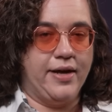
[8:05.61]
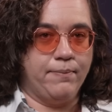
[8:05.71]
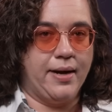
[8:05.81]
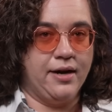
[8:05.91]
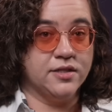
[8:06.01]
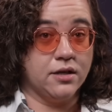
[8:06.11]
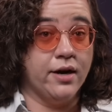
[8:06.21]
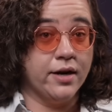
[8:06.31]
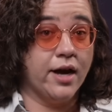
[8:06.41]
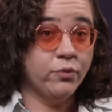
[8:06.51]
Vampires
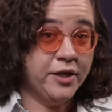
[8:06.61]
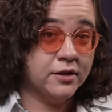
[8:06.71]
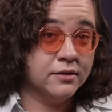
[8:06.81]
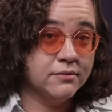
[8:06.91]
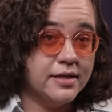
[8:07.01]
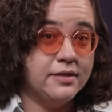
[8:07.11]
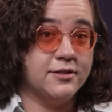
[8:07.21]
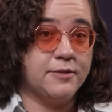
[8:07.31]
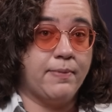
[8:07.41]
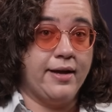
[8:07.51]
are not real,
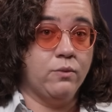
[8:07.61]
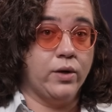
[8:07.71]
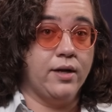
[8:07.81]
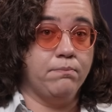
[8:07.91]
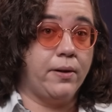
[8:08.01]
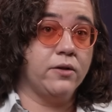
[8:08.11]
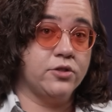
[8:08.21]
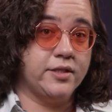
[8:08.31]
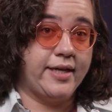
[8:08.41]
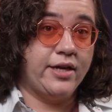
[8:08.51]
despite what
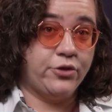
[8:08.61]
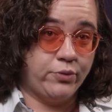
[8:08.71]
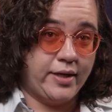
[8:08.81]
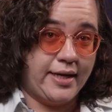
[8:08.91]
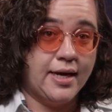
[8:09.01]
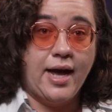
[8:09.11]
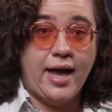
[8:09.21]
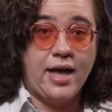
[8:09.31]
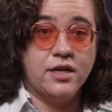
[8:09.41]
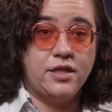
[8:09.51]
Baldur's Gate 3
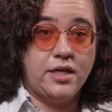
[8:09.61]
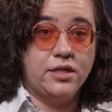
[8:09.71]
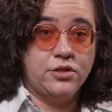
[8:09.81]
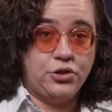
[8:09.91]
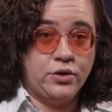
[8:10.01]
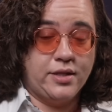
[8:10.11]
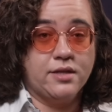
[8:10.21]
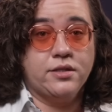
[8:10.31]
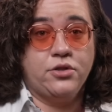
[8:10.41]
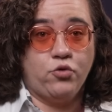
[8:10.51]
and the
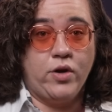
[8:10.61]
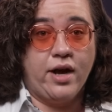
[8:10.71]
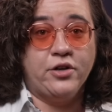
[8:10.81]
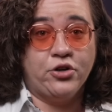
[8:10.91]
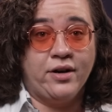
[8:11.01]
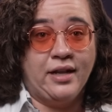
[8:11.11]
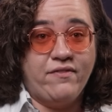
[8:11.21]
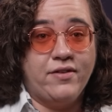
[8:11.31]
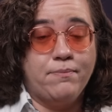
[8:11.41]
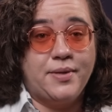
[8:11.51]

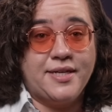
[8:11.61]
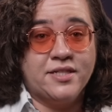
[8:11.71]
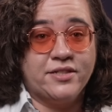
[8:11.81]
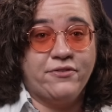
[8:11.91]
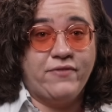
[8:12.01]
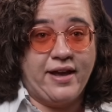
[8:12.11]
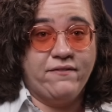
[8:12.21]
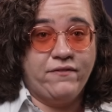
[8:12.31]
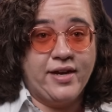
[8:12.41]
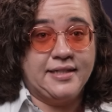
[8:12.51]
2,311 pieces of
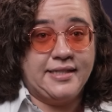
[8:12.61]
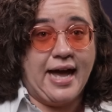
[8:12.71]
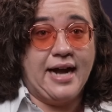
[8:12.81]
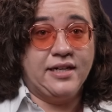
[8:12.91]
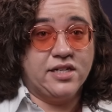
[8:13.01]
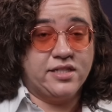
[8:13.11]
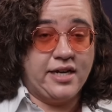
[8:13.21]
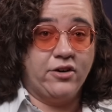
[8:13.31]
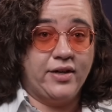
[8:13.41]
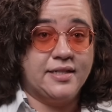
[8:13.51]
fanfic tagged
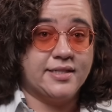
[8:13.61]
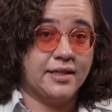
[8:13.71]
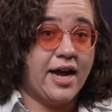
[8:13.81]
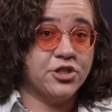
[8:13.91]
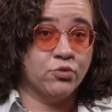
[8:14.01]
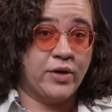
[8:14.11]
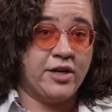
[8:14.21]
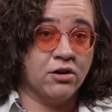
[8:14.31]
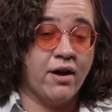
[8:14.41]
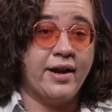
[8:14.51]
Astarion slash
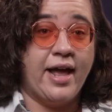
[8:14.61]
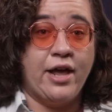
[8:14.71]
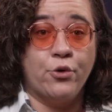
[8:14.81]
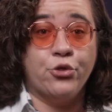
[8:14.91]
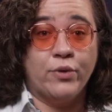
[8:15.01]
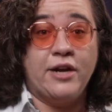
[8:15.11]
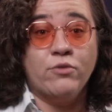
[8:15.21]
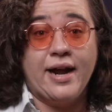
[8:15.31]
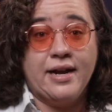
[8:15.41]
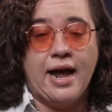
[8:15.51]
reader on AO3
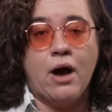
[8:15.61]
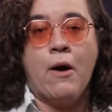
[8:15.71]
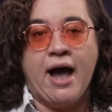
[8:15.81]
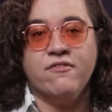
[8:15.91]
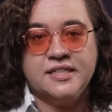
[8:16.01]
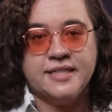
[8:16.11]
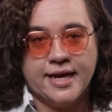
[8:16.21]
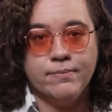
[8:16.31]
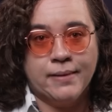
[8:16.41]
right now have to say